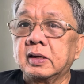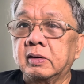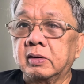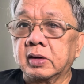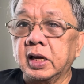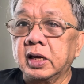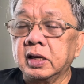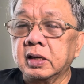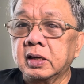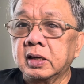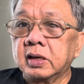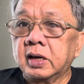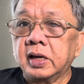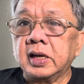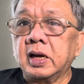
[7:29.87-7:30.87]
Okay?
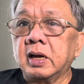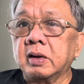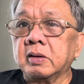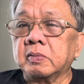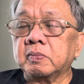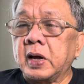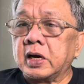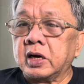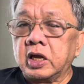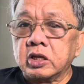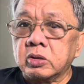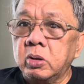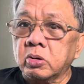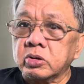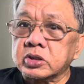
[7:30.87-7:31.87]
Kaya parang
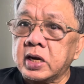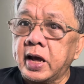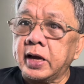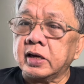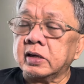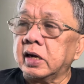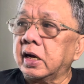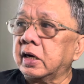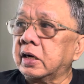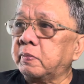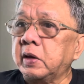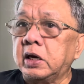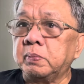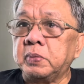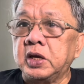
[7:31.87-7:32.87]
it looks like the
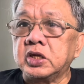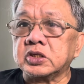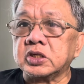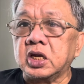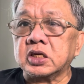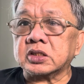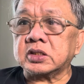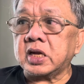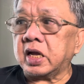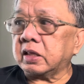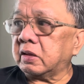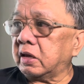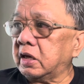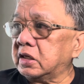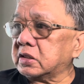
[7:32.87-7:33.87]
Philippines is
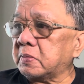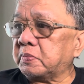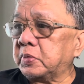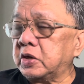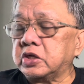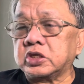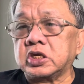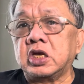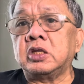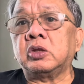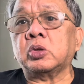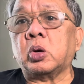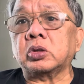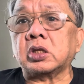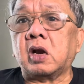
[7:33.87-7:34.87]

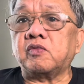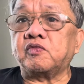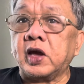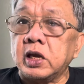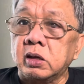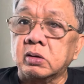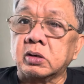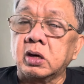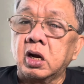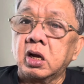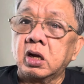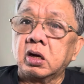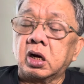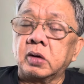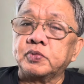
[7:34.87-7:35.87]
in total failure
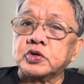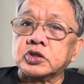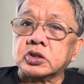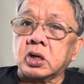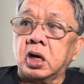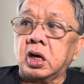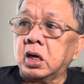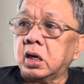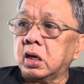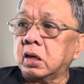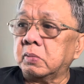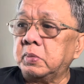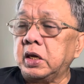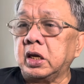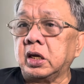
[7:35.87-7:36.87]
of
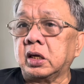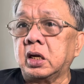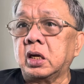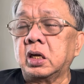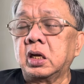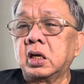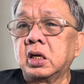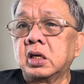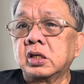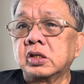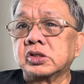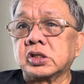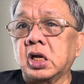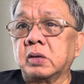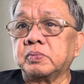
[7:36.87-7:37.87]
being a
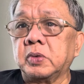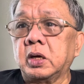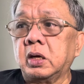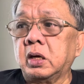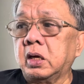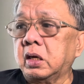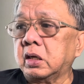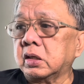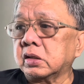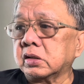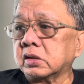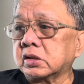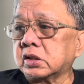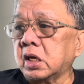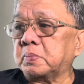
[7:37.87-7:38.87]

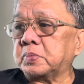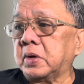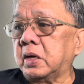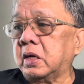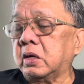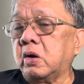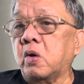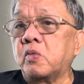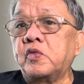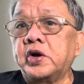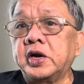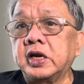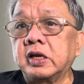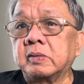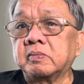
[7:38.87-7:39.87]

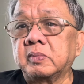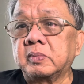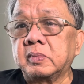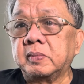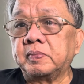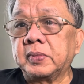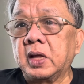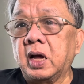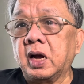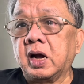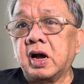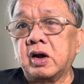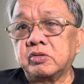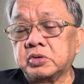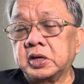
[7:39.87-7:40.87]
self-governing
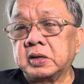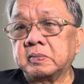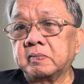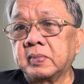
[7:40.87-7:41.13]
country.